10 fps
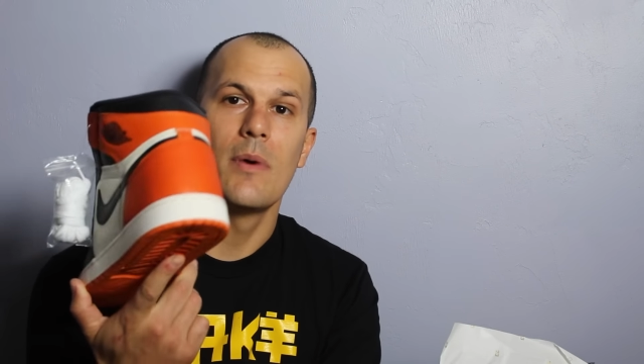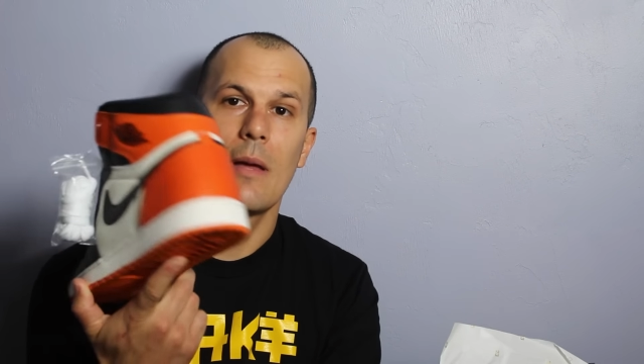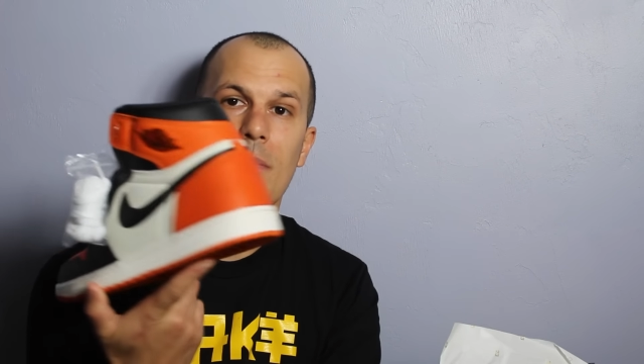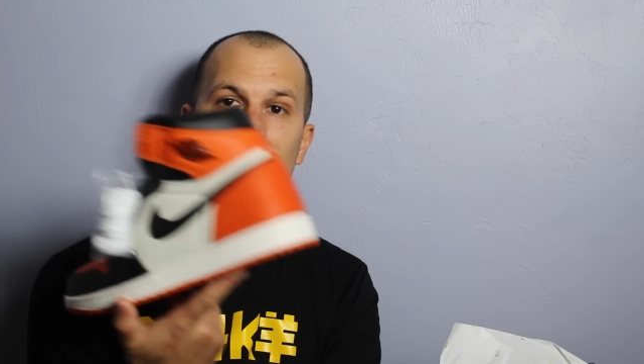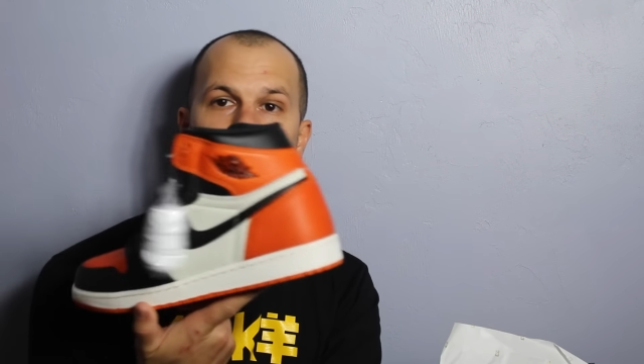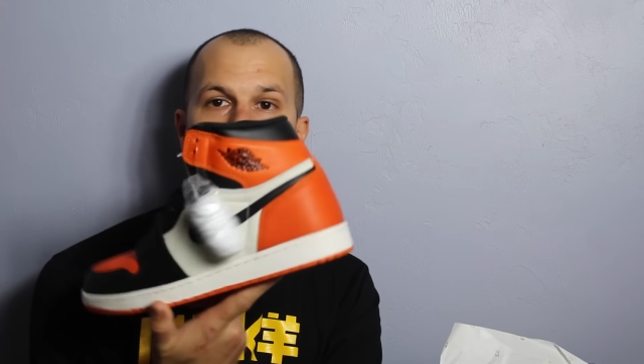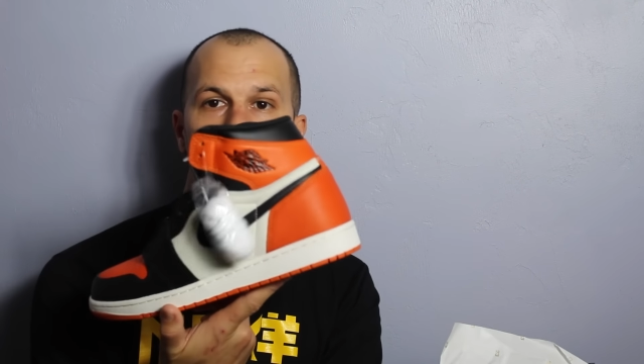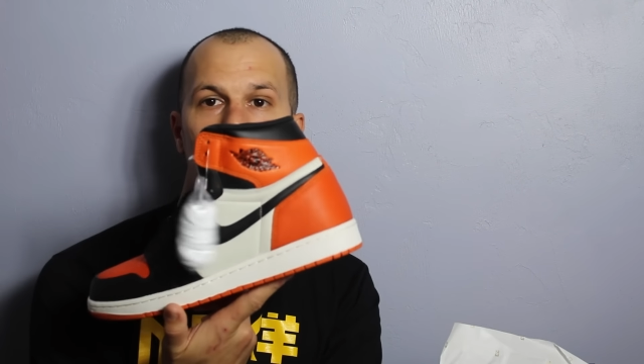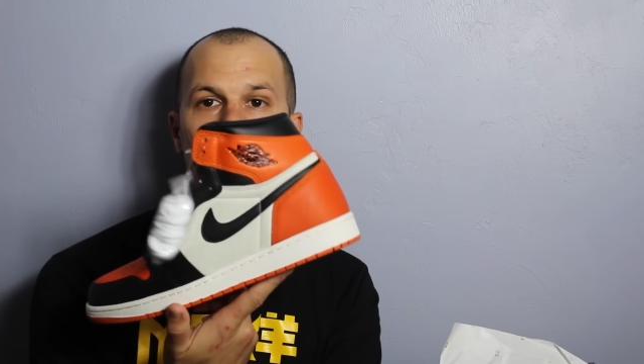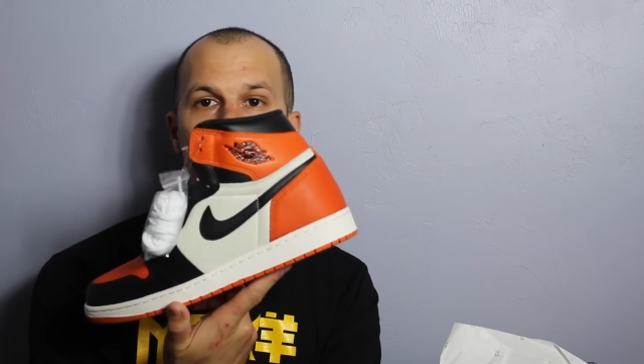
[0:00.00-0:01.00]
but I'm definitely
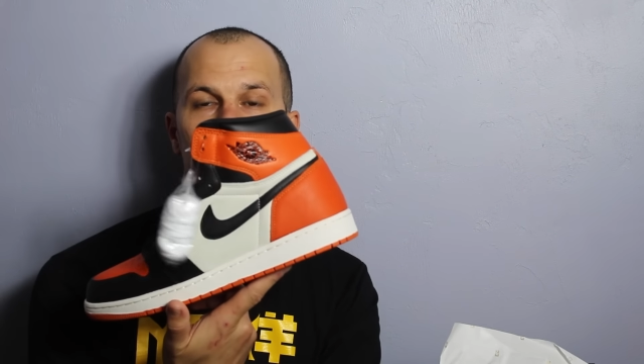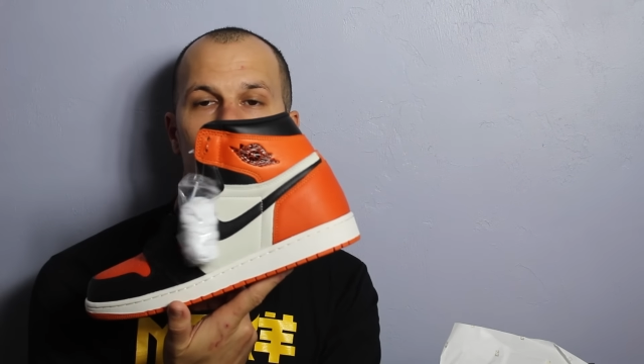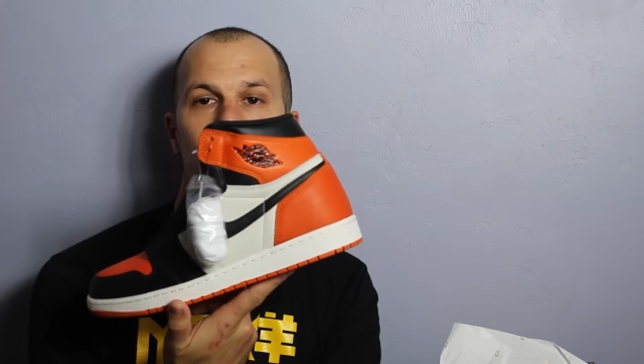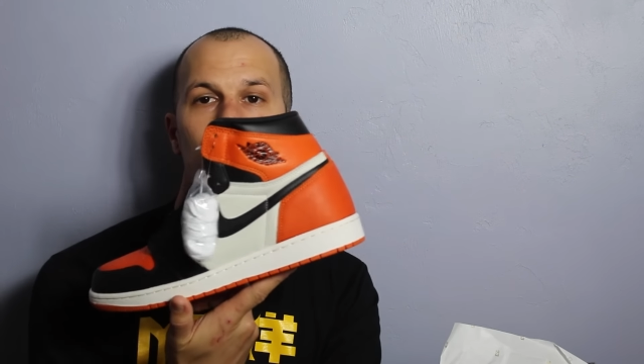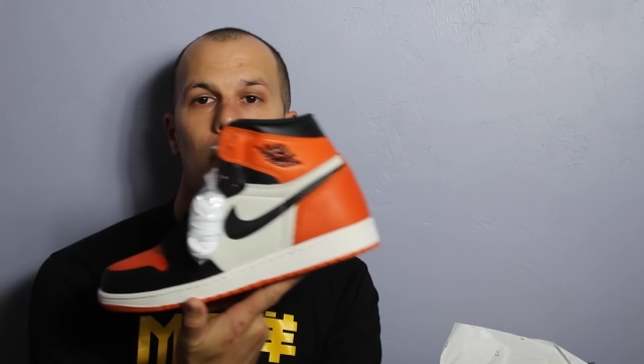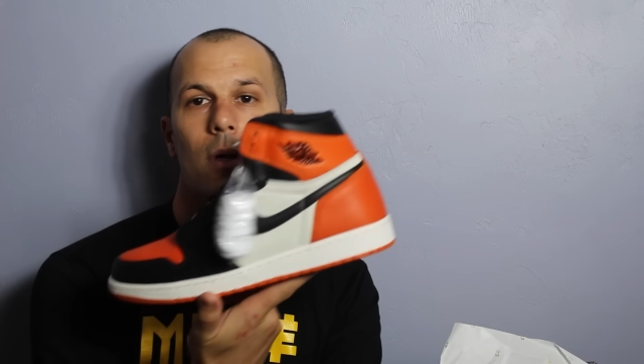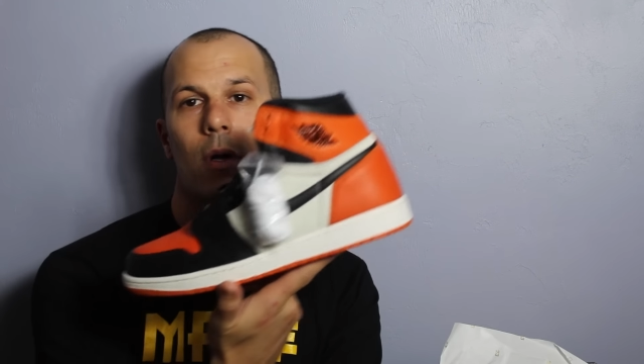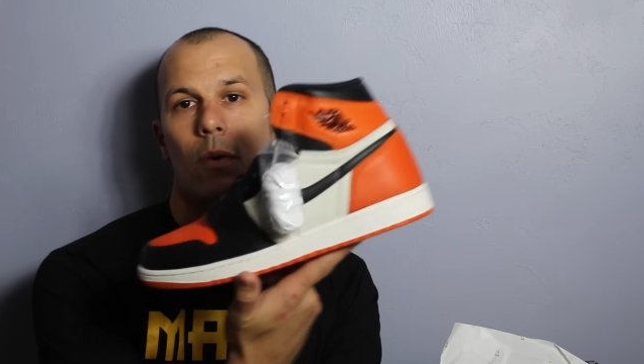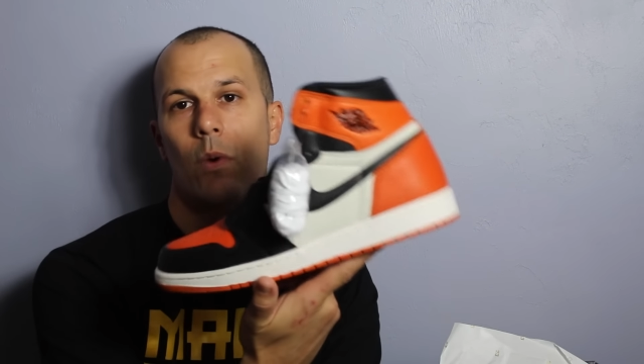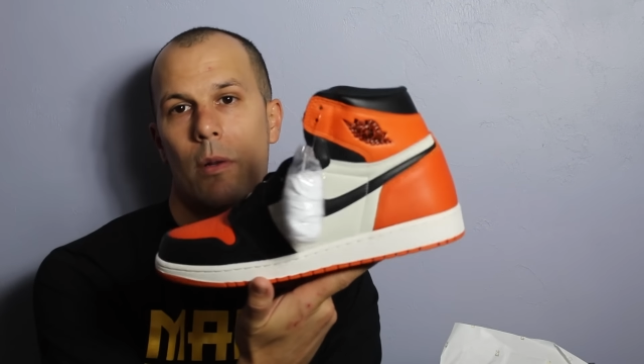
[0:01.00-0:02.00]
gonna wear this shoe.
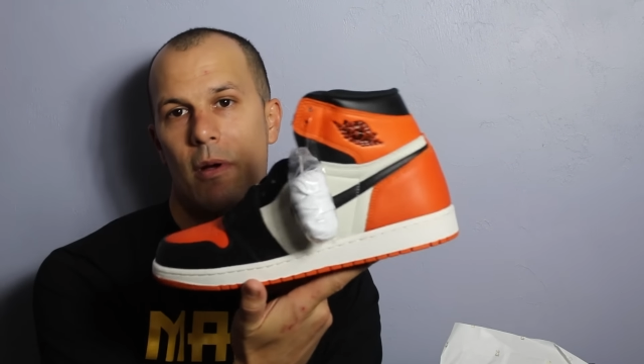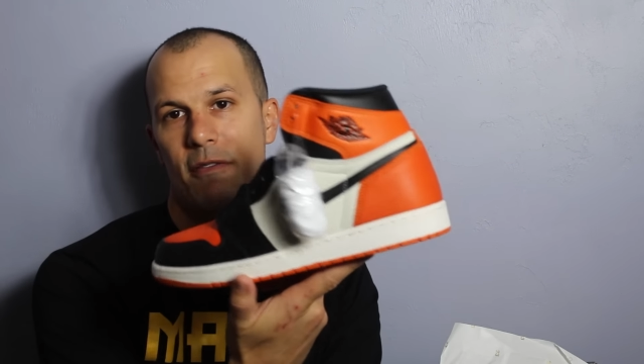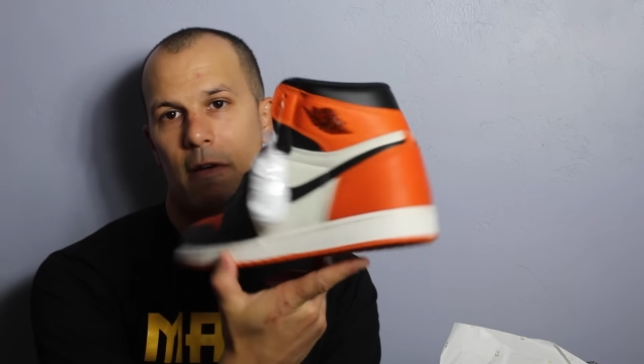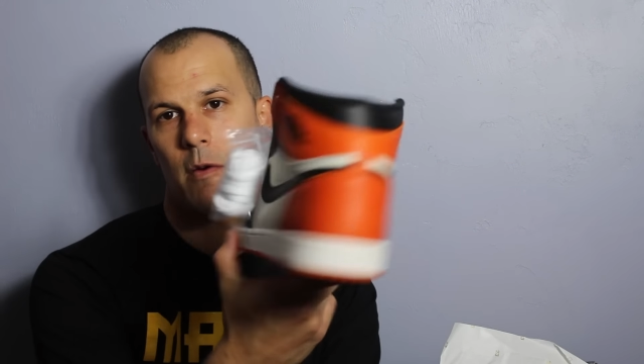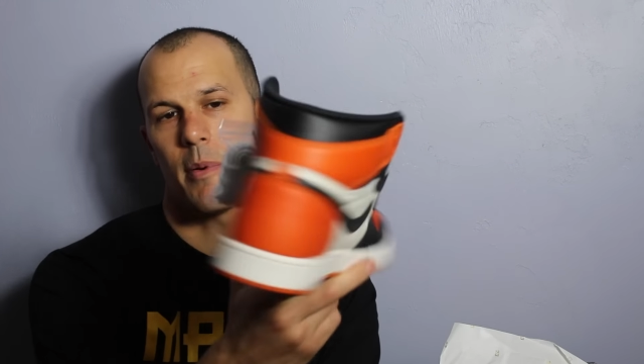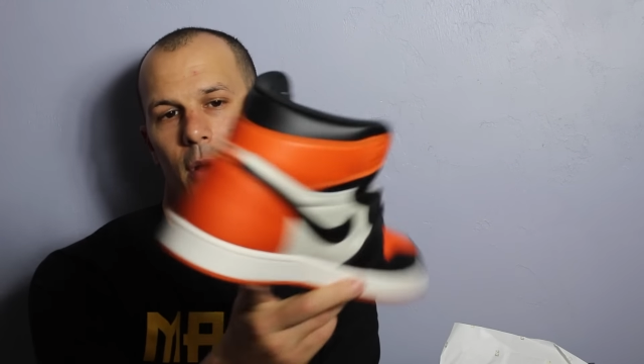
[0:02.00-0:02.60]
One of my favorite